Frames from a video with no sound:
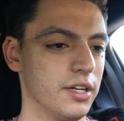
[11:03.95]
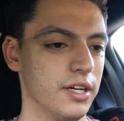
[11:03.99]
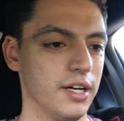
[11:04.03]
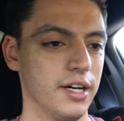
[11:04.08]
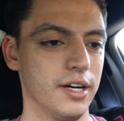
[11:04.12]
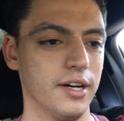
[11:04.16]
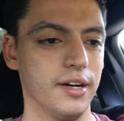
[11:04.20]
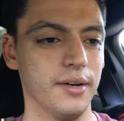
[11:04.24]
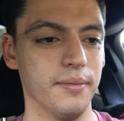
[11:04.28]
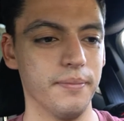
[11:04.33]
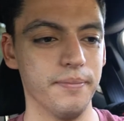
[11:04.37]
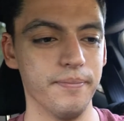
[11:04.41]

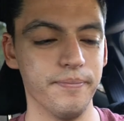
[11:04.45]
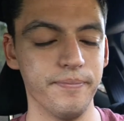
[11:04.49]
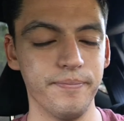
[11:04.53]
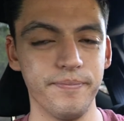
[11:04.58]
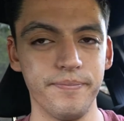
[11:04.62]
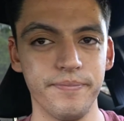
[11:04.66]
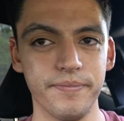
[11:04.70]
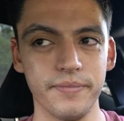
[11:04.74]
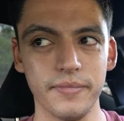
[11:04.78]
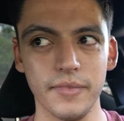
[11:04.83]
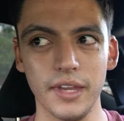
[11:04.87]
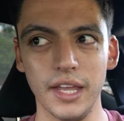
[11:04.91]
Um,
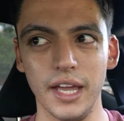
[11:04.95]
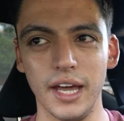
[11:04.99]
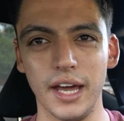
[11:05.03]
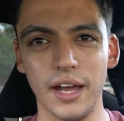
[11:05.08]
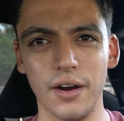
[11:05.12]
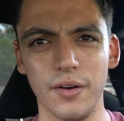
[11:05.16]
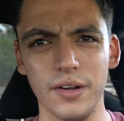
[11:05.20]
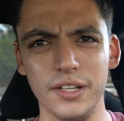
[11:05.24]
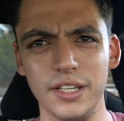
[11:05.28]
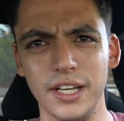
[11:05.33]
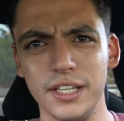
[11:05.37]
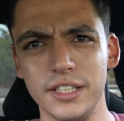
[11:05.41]
I
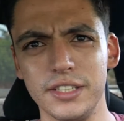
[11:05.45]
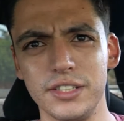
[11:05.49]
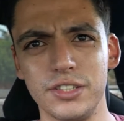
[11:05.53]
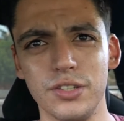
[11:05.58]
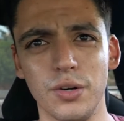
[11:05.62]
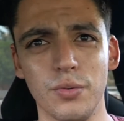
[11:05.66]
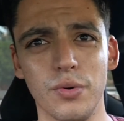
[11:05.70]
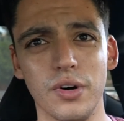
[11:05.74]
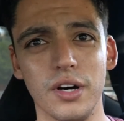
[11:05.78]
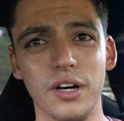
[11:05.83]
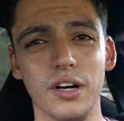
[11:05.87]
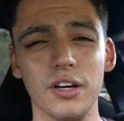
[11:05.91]
don't. I just
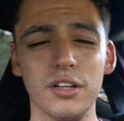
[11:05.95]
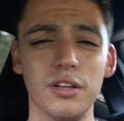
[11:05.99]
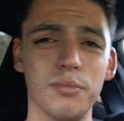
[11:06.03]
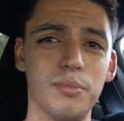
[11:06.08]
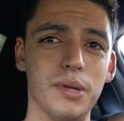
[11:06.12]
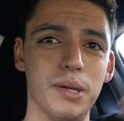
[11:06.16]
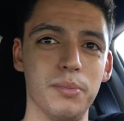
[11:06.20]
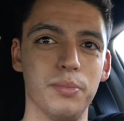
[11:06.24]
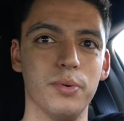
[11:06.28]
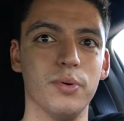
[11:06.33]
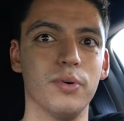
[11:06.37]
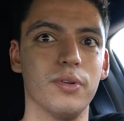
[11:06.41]
don't want other
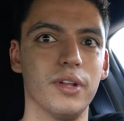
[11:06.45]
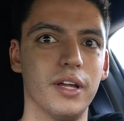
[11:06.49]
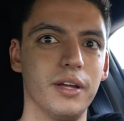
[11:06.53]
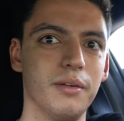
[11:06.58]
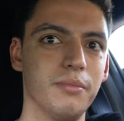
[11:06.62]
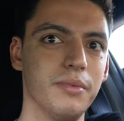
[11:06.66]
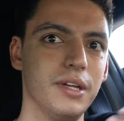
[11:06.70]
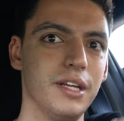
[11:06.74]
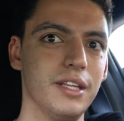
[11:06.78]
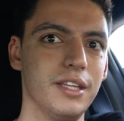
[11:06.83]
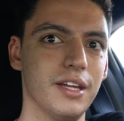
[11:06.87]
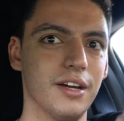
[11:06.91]
people
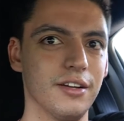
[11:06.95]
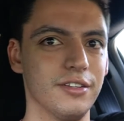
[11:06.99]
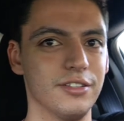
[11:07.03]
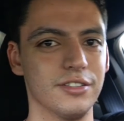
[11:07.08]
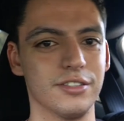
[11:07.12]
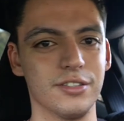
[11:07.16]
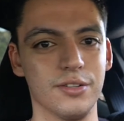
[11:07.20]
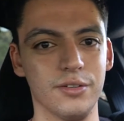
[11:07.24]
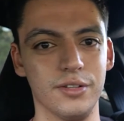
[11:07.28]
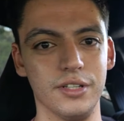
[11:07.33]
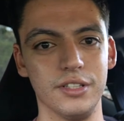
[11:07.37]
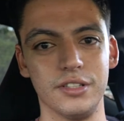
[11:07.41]
like me that are
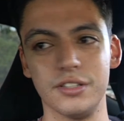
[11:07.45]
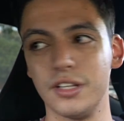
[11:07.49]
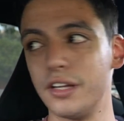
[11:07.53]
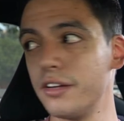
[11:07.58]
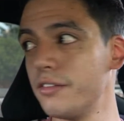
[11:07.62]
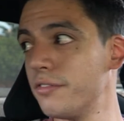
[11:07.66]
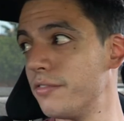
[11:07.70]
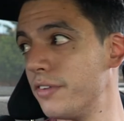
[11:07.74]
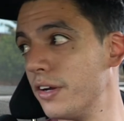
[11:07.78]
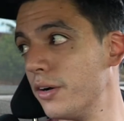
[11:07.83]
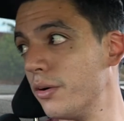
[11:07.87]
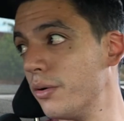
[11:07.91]
just going to
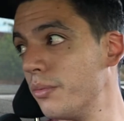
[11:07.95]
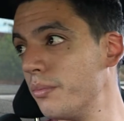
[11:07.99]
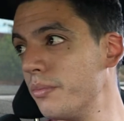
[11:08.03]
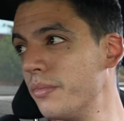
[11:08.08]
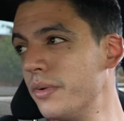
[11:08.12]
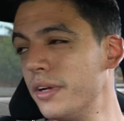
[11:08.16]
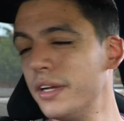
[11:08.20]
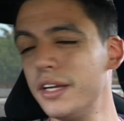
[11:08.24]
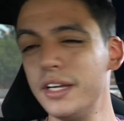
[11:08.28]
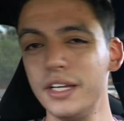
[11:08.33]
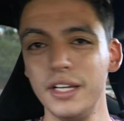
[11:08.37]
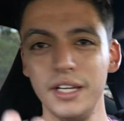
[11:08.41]
like film.
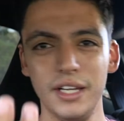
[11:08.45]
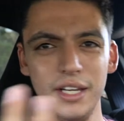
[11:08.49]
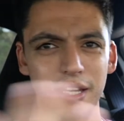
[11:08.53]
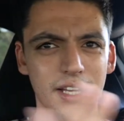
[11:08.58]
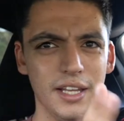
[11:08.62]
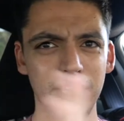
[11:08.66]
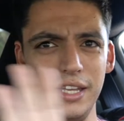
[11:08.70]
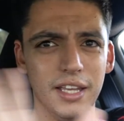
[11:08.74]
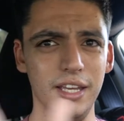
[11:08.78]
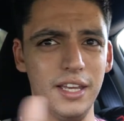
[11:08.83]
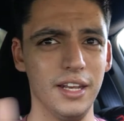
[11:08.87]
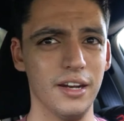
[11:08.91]

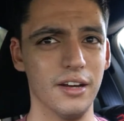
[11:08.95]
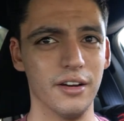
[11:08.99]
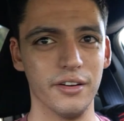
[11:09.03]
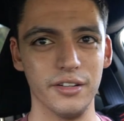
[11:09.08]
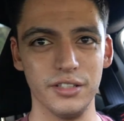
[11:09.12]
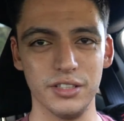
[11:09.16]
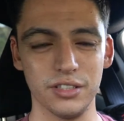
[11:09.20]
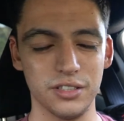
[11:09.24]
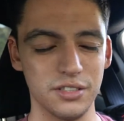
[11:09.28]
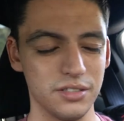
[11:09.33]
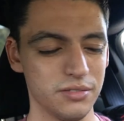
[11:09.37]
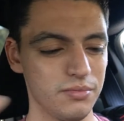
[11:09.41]
You know,
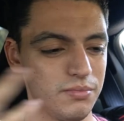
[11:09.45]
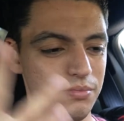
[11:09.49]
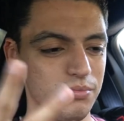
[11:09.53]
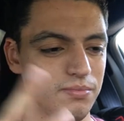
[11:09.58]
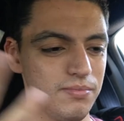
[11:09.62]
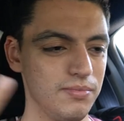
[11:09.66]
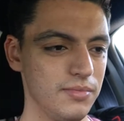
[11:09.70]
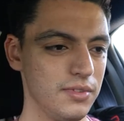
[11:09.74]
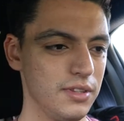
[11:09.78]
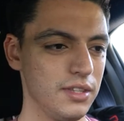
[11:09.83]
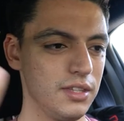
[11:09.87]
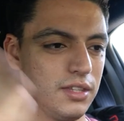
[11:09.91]
just
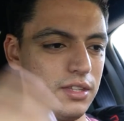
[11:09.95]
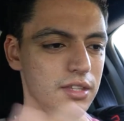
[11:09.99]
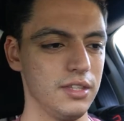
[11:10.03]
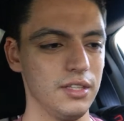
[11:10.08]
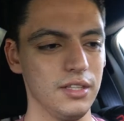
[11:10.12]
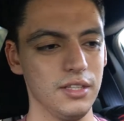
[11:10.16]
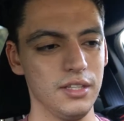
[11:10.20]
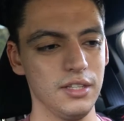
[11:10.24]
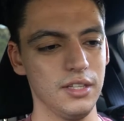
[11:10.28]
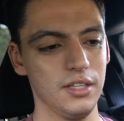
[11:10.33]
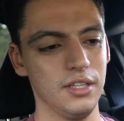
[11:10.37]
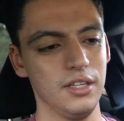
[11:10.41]

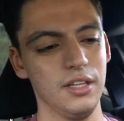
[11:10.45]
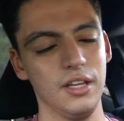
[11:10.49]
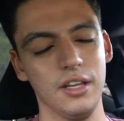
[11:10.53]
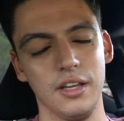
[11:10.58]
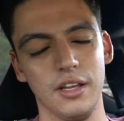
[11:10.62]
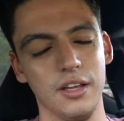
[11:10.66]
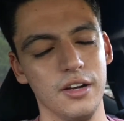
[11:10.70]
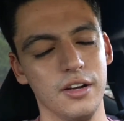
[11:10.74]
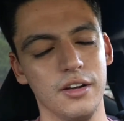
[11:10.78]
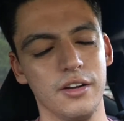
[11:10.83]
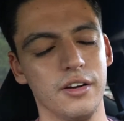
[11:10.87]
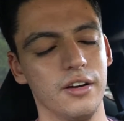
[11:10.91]
you,
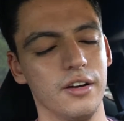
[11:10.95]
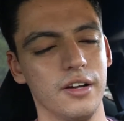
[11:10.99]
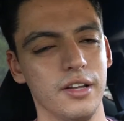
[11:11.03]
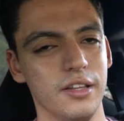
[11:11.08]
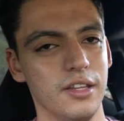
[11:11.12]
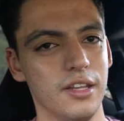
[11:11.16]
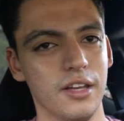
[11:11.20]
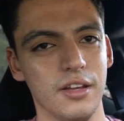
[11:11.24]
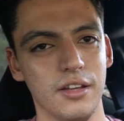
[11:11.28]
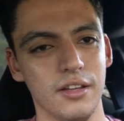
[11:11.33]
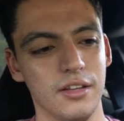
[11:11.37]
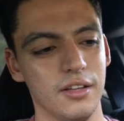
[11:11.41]
you know
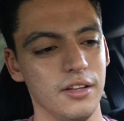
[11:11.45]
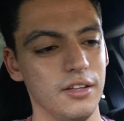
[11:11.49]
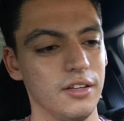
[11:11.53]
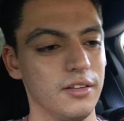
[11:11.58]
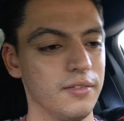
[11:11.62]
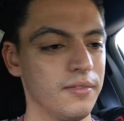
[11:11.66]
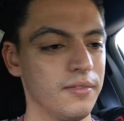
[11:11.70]
the.